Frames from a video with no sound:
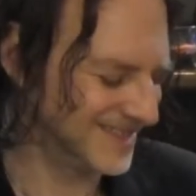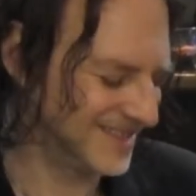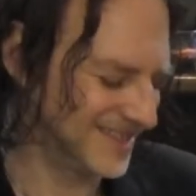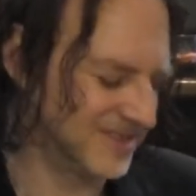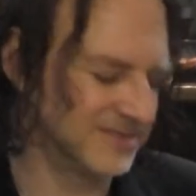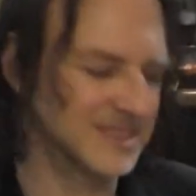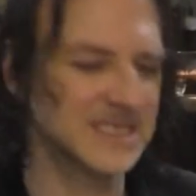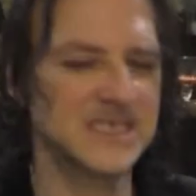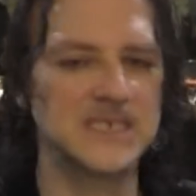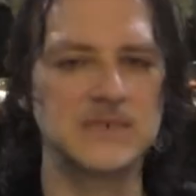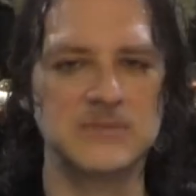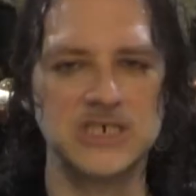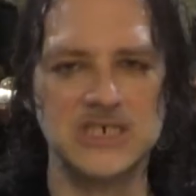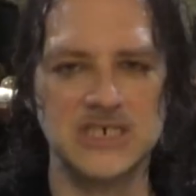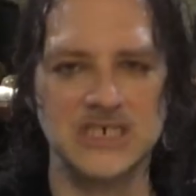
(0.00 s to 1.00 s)
so it's like,
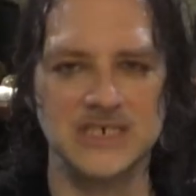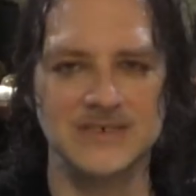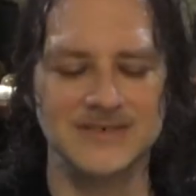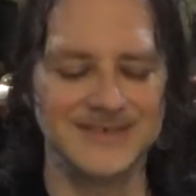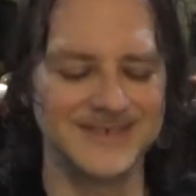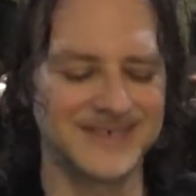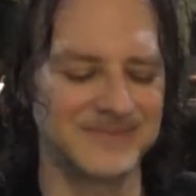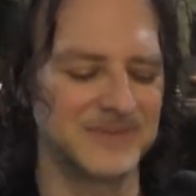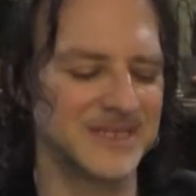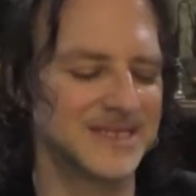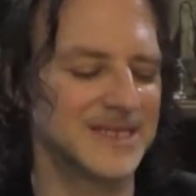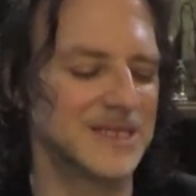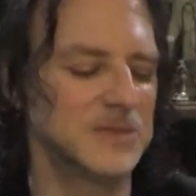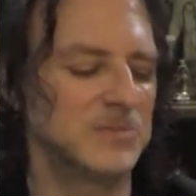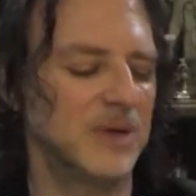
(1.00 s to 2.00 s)
come on! I can be a
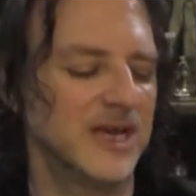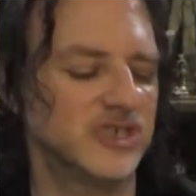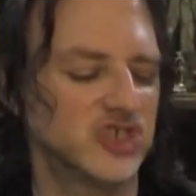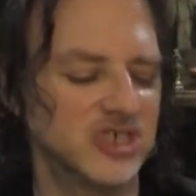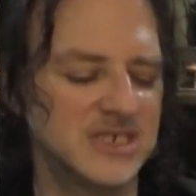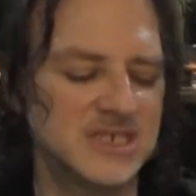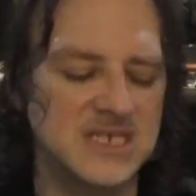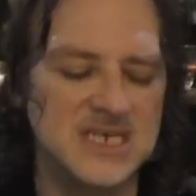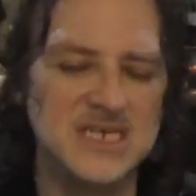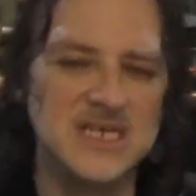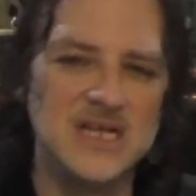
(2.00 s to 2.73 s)
little impatient.